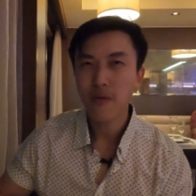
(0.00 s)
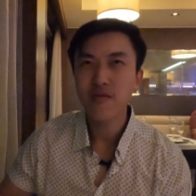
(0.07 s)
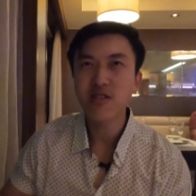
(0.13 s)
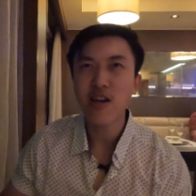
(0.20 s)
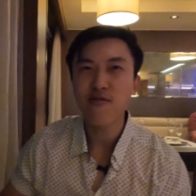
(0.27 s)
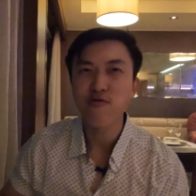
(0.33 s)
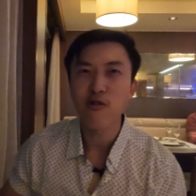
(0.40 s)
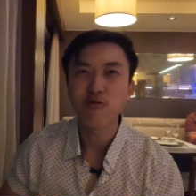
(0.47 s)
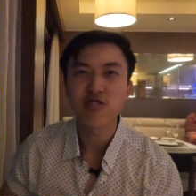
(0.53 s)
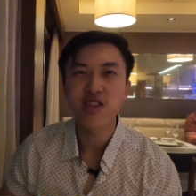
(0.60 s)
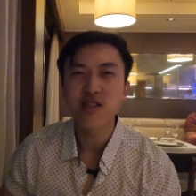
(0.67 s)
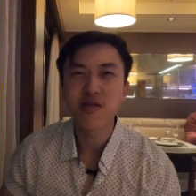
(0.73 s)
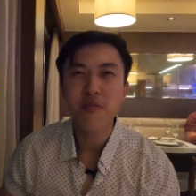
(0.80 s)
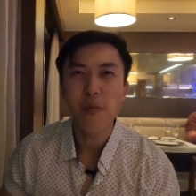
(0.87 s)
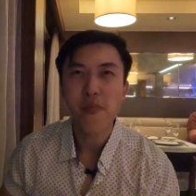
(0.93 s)
It's like
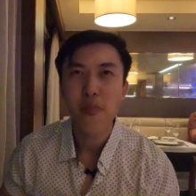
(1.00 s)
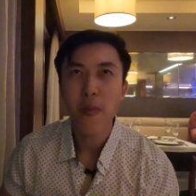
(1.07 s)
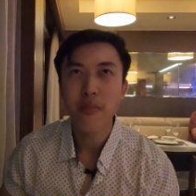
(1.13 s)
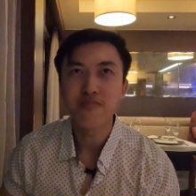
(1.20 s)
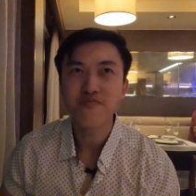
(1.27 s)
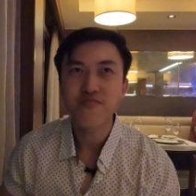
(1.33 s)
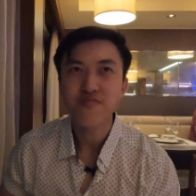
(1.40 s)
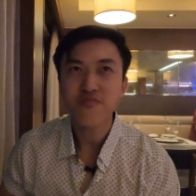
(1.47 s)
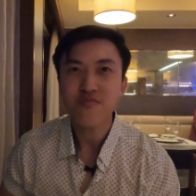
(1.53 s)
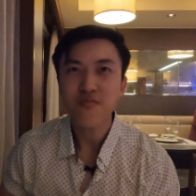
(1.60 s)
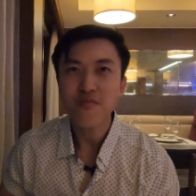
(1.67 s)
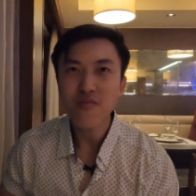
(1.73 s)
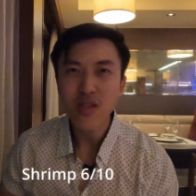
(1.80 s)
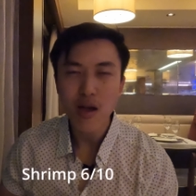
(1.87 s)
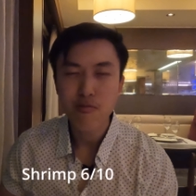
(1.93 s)
frozen.
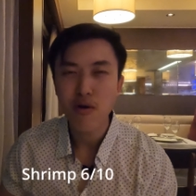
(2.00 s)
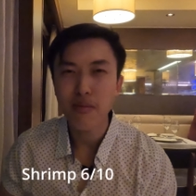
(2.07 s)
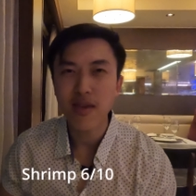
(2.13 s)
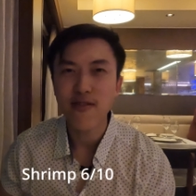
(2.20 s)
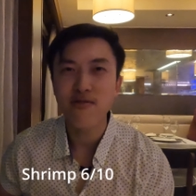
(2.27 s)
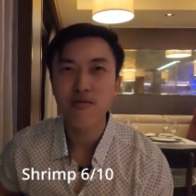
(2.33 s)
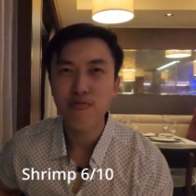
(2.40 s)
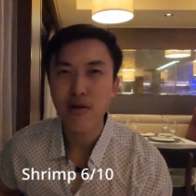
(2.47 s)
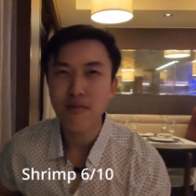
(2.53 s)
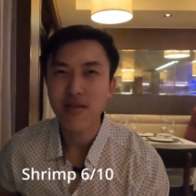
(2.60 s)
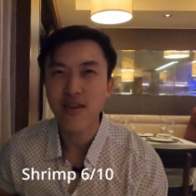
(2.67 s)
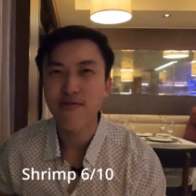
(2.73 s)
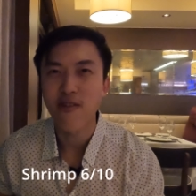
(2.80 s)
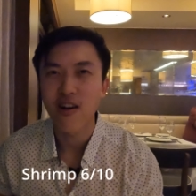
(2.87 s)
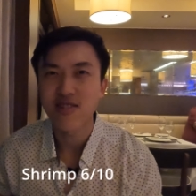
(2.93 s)
Probably probably
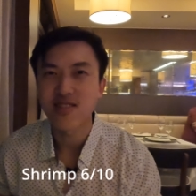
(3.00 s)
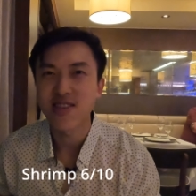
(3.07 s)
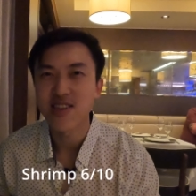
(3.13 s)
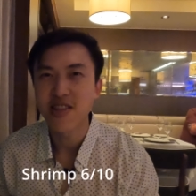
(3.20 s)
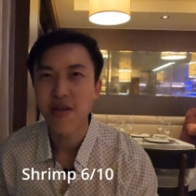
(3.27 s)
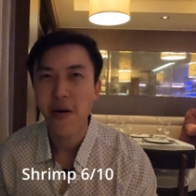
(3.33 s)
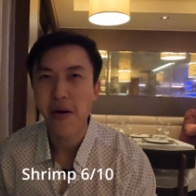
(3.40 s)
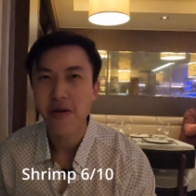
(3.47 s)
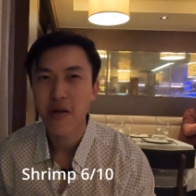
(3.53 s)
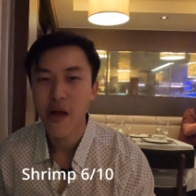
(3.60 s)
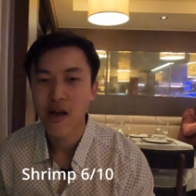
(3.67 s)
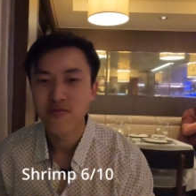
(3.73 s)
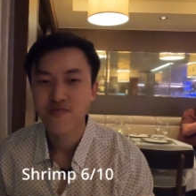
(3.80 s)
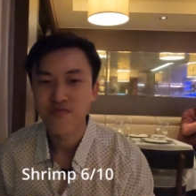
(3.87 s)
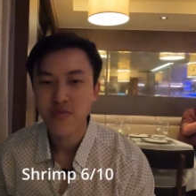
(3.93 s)
defrosted.
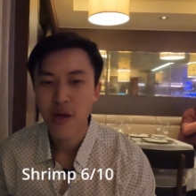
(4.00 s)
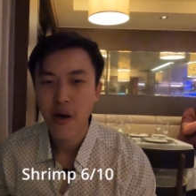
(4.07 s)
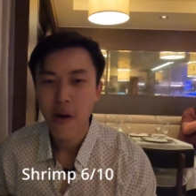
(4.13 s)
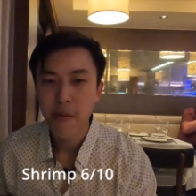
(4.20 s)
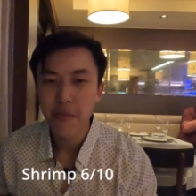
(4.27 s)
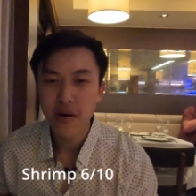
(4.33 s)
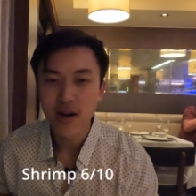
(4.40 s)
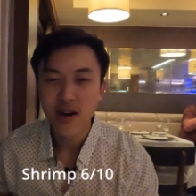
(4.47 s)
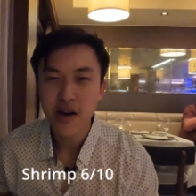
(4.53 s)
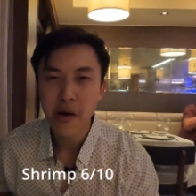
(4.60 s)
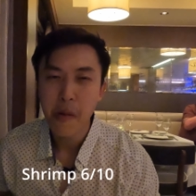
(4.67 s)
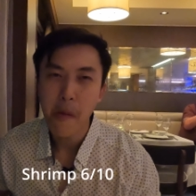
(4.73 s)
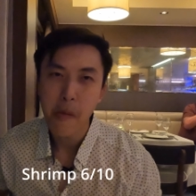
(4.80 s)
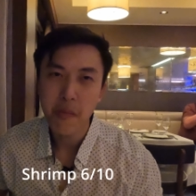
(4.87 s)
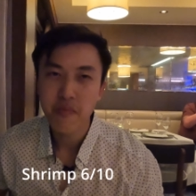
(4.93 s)

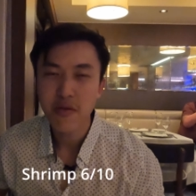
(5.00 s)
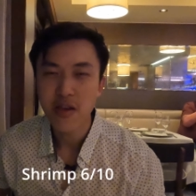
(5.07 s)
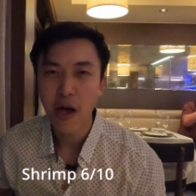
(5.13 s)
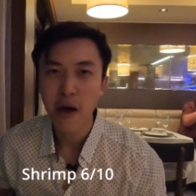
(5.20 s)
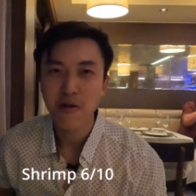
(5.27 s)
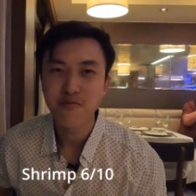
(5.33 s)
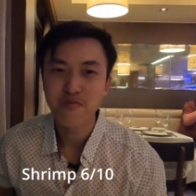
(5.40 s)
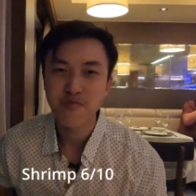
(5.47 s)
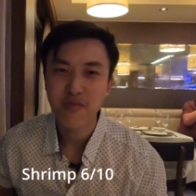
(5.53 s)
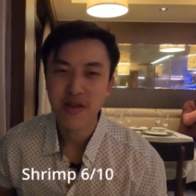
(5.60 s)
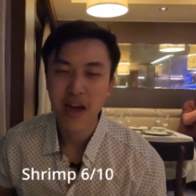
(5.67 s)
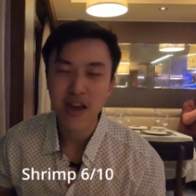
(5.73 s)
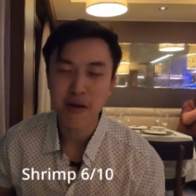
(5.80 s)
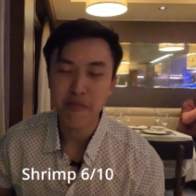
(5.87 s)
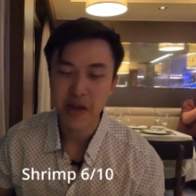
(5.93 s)
But, you know,
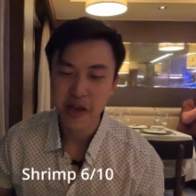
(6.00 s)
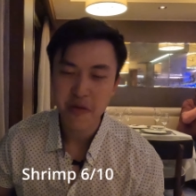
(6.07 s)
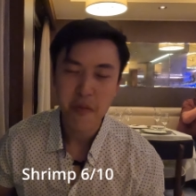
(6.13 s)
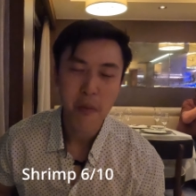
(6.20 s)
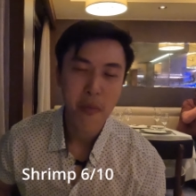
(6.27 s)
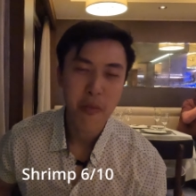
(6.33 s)
can't complain.